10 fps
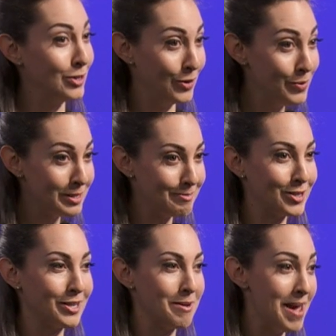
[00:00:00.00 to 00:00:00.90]
you,
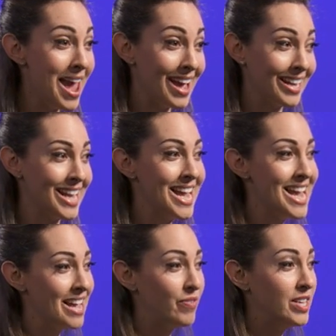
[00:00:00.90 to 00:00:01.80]
especially a man,
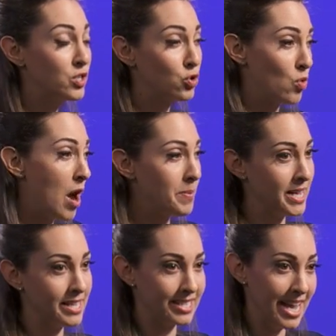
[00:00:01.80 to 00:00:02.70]
if he is dropping
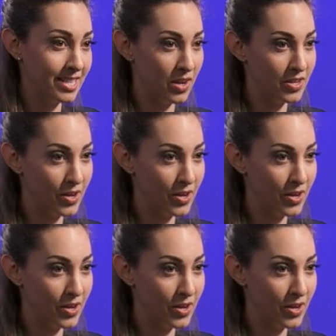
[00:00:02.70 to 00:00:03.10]
his gaze on